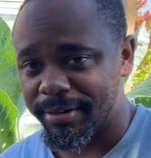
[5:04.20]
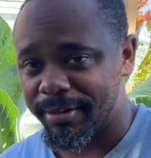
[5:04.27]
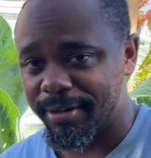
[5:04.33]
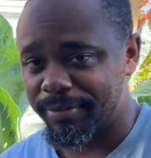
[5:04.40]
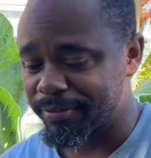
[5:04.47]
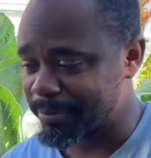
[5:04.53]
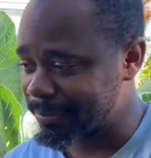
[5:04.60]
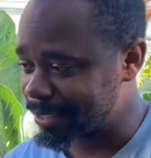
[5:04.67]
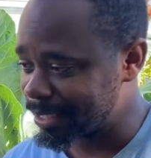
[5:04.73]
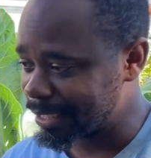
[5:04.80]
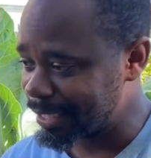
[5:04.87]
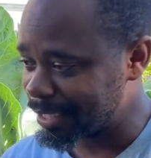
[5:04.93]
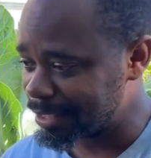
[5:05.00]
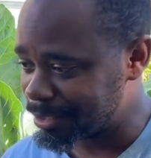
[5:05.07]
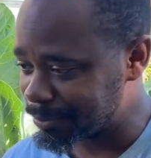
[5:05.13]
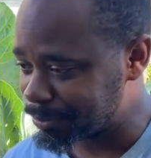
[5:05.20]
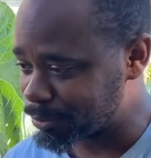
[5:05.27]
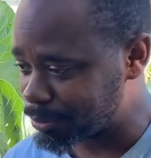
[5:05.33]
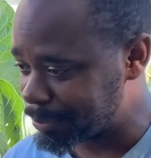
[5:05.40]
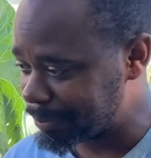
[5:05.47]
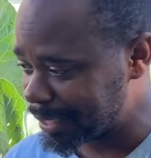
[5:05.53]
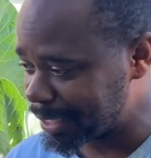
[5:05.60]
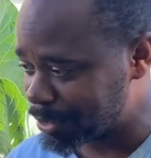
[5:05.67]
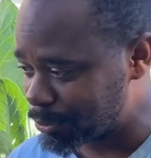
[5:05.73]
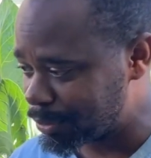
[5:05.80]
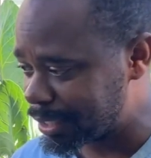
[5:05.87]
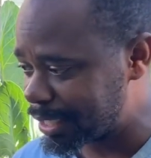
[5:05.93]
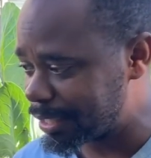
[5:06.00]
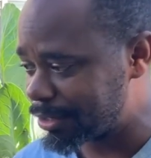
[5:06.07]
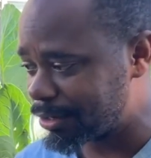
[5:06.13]
of them and letting them remain where
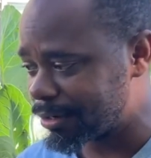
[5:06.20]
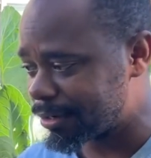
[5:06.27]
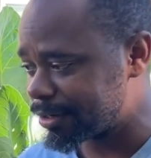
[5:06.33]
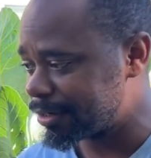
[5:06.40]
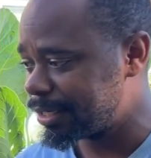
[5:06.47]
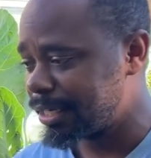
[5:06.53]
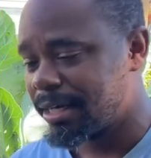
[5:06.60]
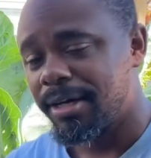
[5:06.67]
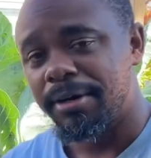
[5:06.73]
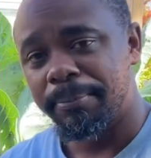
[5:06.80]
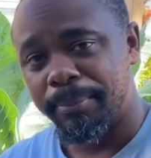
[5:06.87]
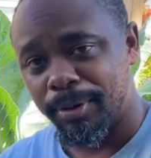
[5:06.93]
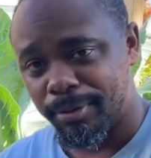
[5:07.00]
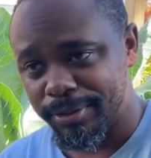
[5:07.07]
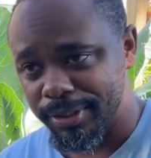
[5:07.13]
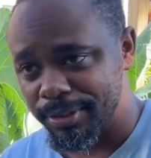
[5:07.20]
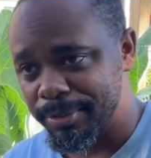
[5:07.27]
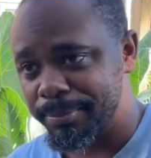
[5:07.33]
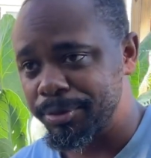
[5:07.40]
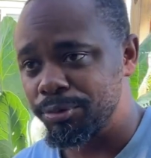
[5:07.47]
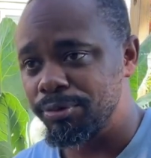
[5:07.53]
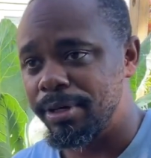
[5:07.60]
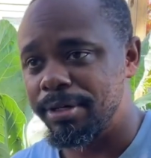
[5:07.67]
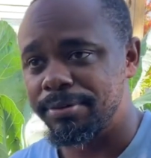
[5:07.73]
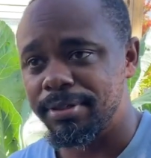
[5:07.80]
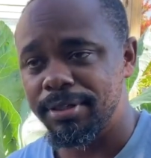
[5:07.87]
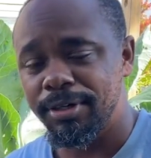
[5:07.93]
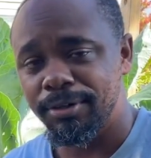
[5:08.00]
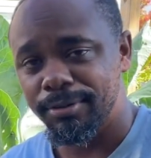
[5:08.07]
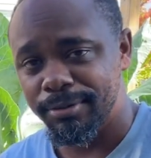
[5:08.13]
they are, mulching them throughout the
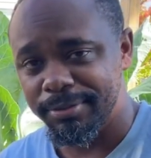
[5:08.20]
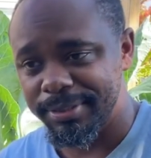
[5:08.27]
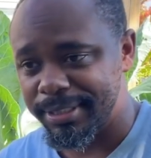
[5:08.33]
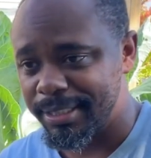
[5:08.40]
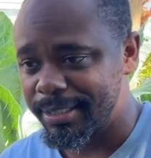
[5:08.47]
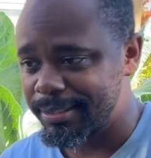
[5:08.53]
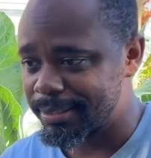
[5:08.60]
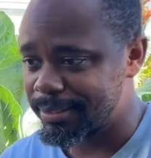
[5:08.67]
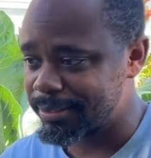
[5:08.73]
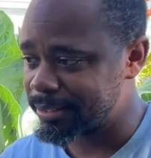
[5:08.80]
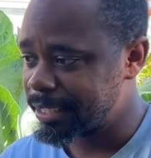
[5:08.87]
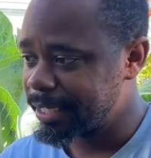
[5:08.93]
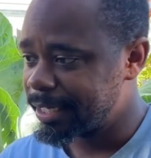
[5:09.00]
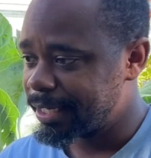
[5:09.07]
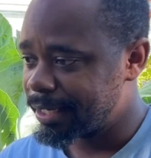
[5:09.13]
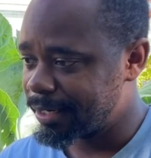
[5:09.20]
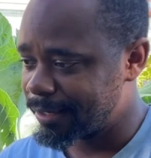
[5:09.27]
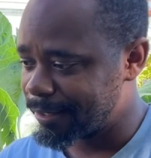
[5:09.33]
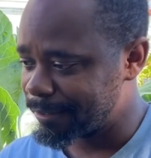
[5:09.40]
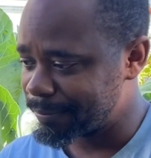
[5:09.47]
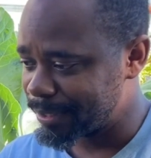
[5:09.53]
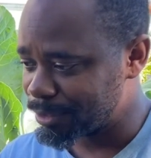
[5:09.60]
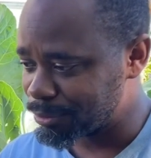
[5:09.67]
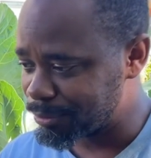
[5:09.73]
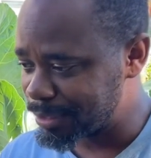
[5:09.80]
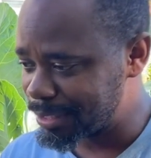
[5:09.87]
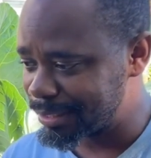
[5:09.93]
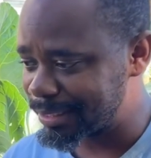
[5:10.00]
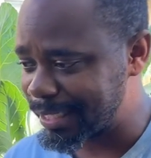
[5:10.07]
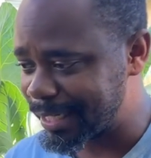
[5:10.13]
cold seasons, and
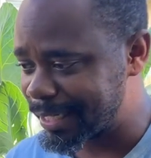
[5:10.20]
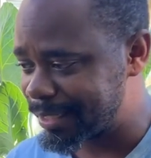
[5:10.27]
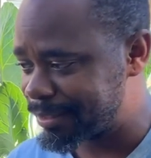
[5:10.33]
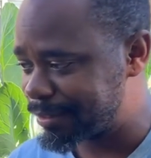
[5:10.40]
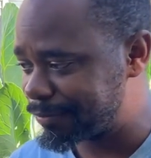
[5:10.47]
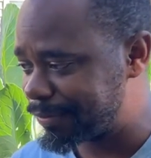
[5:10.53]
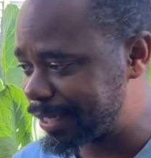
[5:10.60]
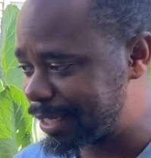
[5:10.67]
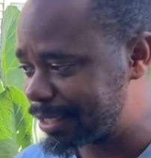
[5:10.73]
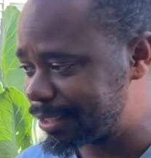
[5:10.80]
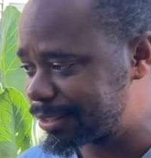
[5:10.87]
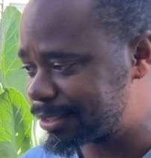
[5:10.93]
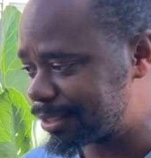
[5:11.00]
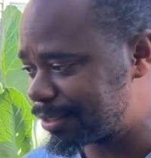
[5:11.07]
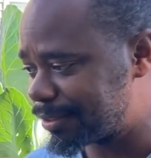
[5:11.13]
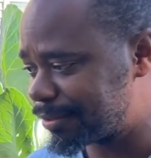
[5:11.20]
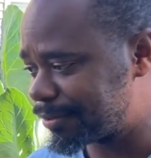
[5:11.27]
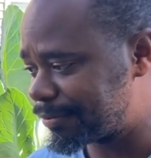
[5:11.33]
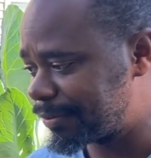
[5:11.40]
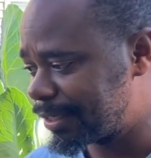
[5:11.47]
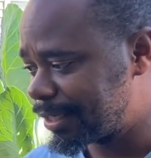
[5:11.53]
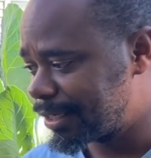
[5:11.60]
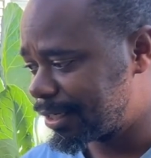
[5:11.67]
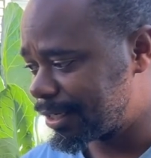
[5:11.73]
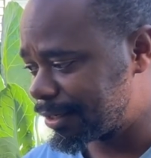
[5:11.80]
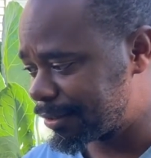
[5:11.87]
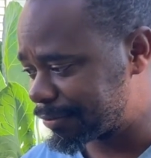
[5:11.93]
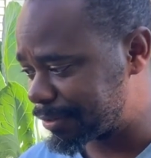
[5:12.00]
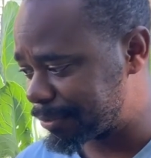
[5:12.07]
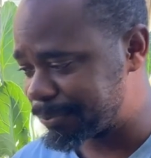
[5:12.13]
really taking advantage of
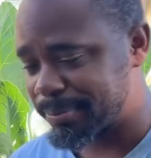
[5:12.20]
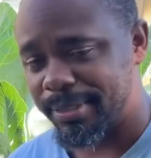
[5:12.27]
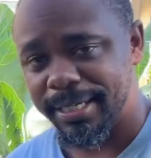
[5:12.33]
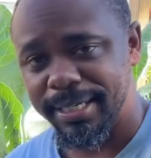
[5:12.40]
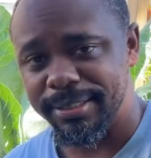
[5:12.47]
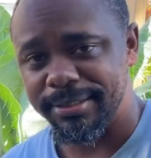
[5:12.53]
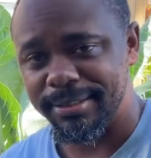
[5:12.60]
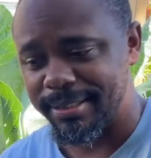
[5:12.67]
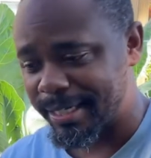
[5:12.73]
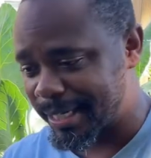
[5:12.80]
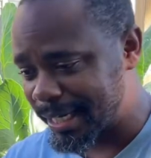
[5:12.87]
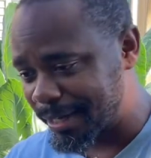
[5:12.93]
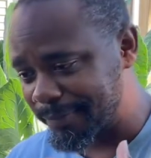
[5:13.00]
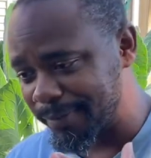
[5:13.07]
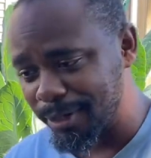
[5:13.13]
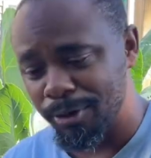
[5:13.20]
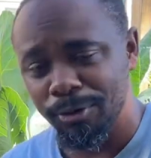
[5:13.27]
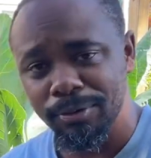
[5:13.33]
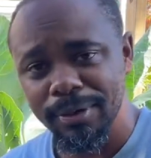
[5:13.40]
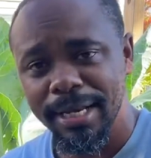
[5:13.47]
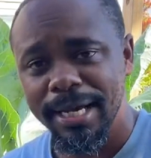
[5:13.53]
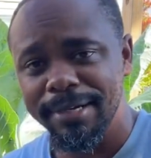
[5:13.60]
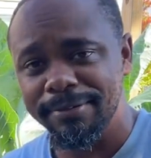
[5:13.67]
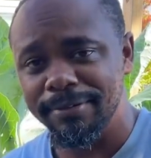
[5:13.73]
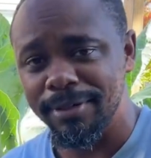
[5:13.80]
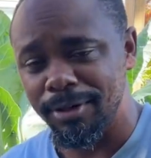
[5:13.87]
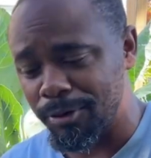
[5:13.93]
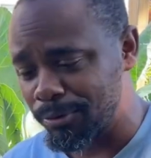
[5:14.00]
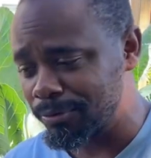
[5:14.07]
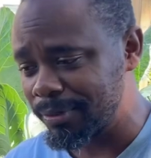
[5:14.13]
the plants. They have long
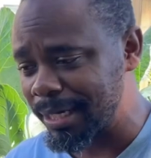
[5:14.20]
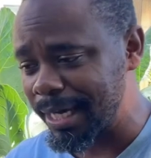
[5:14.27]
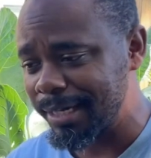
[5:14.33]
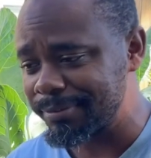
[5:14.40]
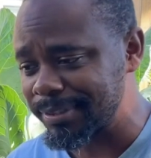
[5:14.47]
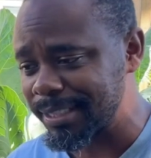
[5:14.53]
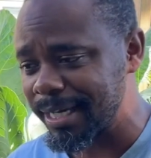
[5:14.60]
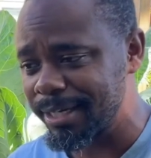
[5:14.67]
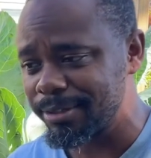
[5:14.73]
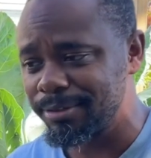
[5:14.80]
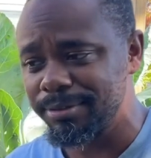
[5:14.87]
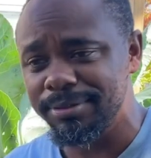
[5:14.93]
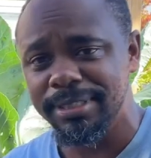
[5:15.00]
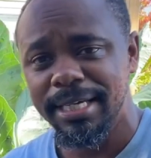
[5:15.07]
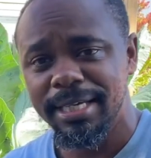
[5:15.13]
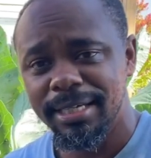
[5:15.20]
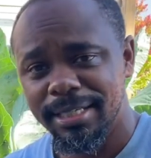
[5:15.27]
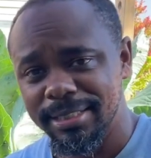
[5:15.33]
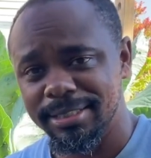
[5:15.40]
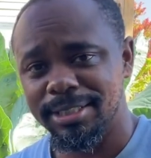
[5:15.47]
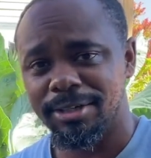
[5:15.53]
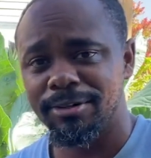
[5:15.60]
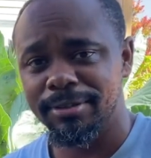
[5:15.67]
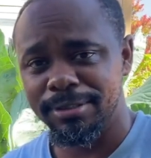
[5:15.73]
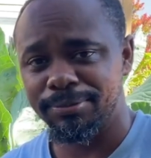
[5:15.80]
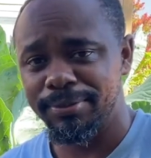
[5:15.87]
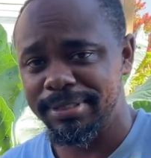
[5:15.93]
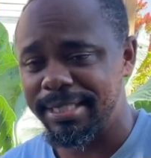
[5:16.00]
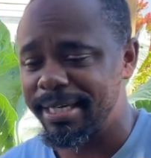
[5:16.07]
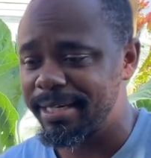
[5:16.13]
life cycles as long as
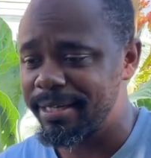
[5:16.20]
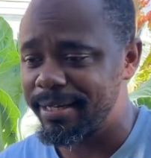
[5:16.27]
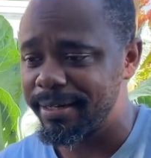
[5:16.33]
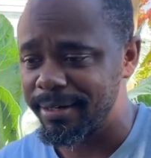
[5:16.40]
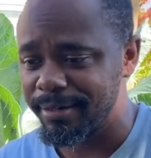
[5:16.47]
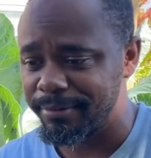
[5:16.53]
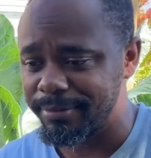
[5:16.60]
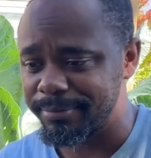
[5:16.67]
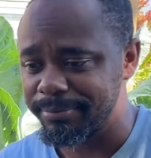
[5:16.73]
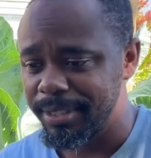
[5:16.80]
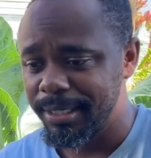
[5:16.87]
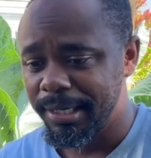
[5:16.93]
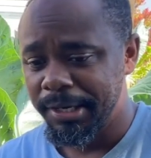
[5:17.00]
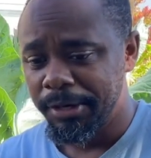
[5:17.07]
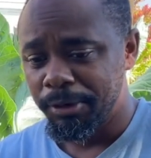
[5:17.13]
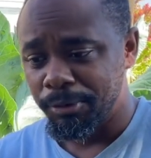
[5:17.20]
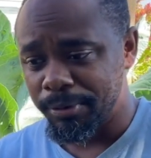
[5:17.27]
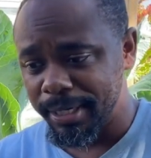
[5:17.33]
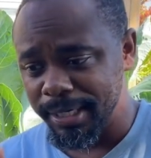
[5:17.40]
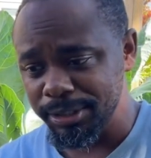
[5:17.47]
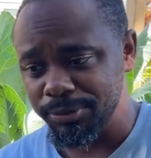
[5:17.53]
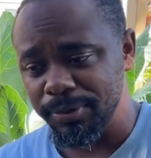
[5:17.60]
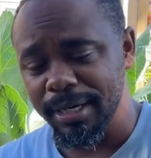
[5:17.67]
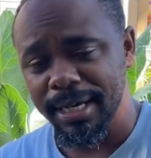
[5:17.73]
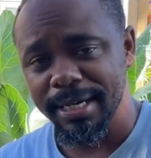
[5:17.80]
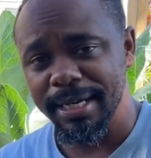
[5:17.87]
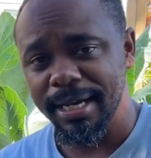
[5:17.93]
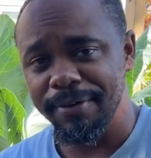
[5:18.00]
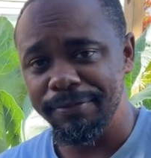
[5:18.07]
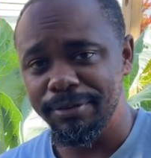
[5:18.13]
we take care of them. Well, that's what I
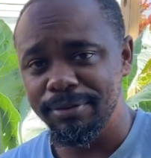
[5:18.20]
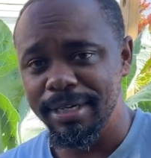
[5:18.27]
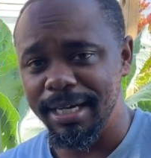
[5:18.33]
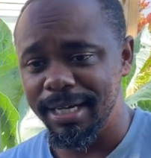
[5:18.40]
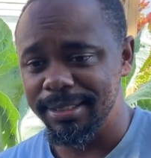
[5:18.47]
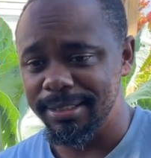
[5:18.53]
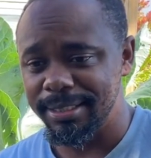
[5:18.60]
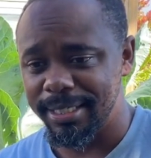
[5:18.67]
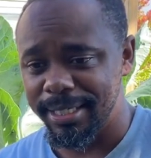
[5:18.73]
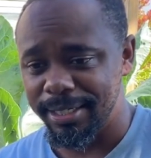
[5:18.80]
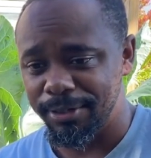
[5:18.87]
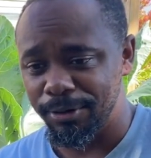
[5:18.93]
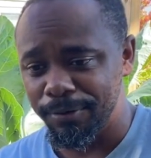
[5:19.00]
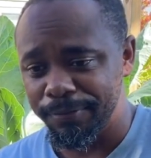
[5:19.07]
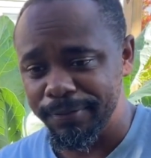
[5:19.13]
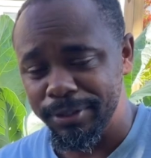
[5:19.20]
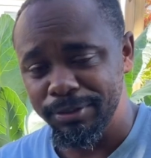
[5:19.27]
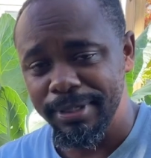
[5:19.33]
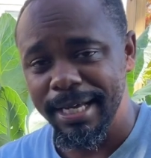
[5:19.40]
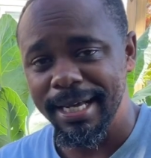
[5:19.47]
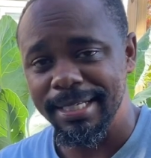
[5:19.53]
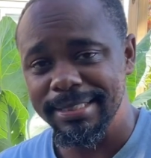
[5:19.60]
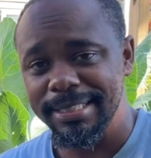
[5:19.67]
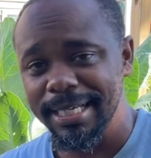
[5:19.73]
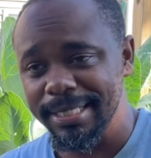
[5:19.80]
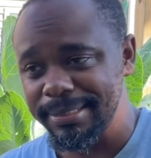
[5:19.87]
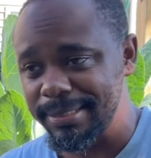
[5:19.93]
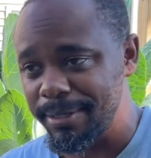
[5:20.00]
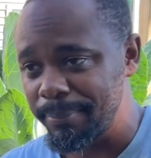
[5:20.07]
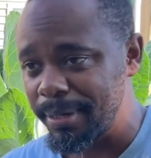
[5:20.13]
got for you guys today. Hopefully you guys got
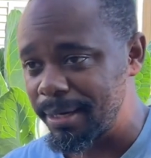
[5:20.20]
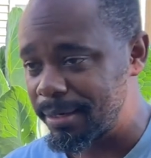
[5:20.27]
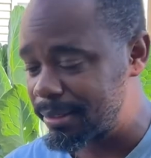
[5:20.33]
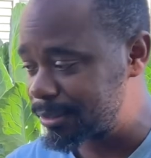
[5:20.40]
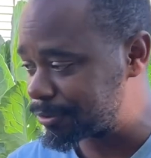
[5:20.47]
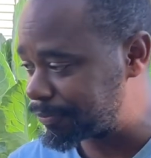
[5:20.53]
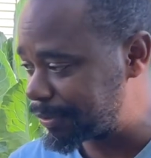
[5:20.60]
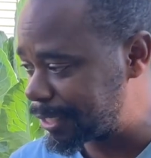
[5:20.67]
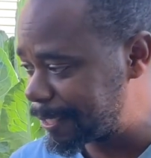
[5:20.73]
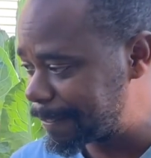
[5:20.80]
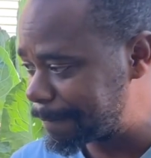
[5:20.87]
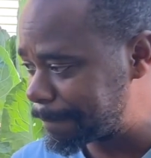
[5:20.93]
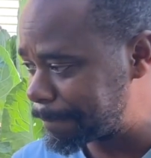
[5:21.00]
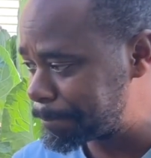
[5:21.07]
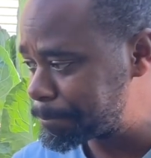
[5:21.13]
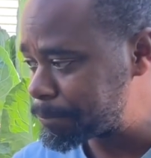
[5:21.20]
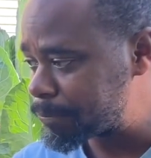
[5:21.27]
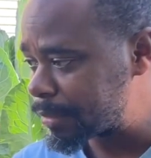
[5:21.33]
something out of this video.